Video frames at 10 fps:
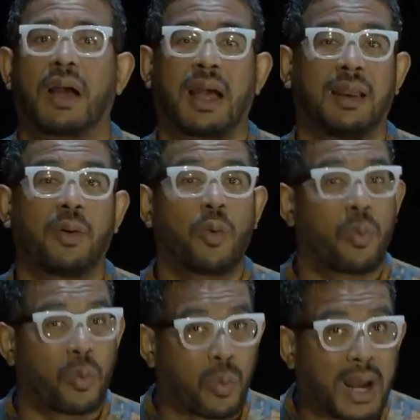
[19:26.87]
And
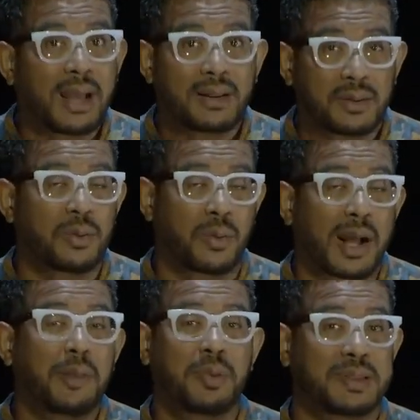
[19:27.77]

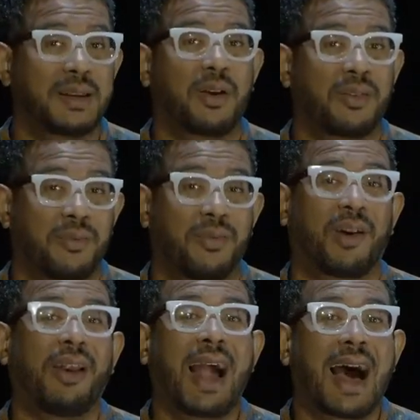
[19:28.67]
while putting out a
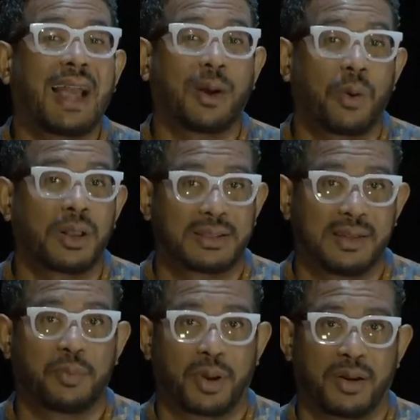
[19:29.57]
very high quality
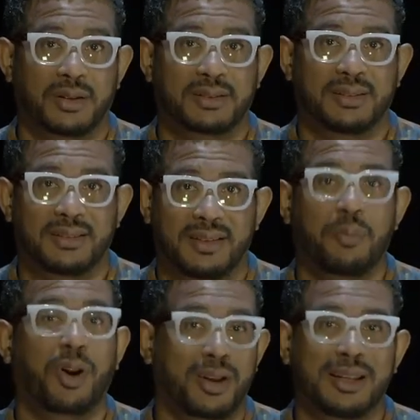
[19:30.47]
product, the
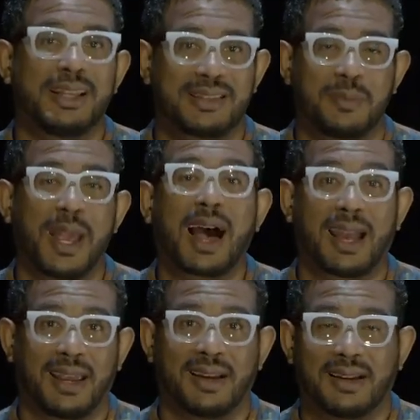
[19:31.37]
product needs to be
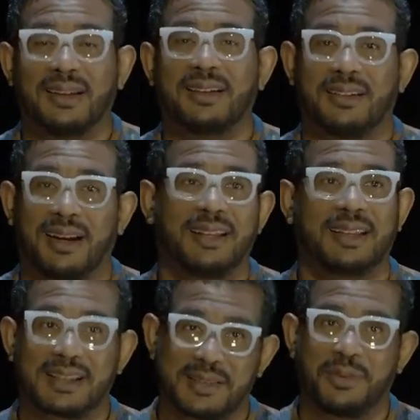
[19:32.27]
high, right?
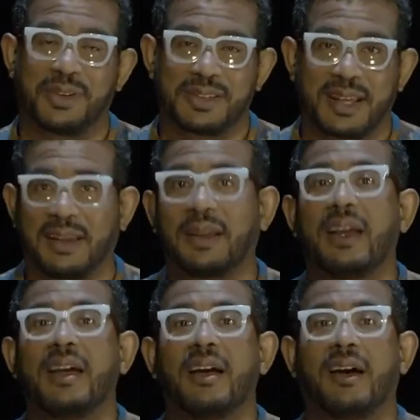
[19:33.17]
That's the first thing.
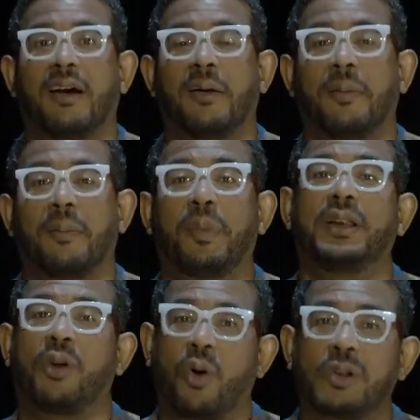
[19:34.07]

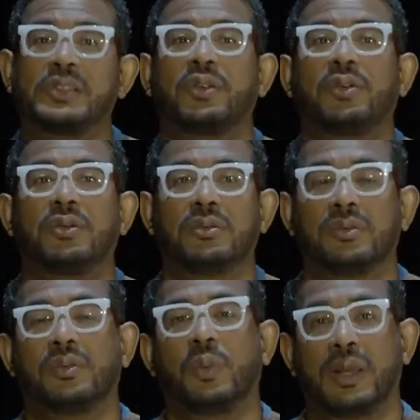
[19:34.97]
But also
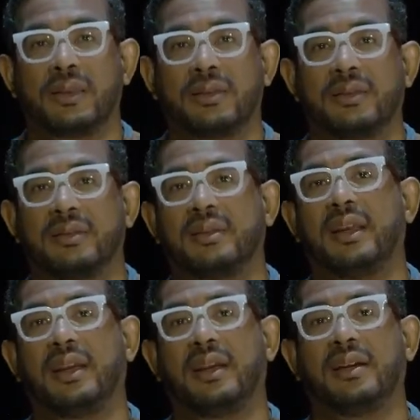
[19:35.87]
with
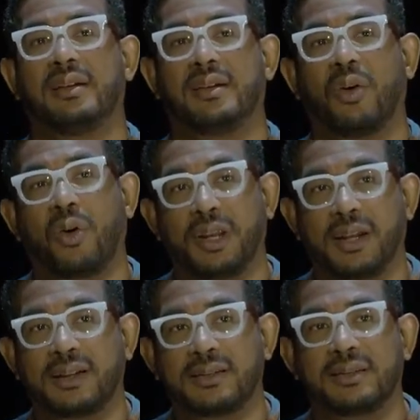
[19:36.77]
the
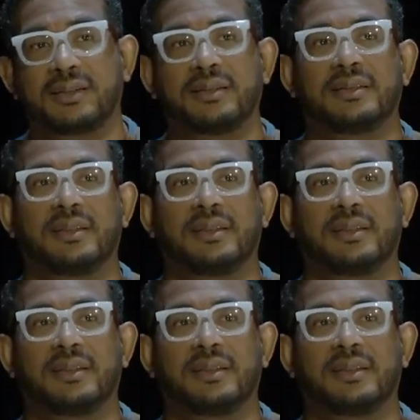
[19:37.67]
audience,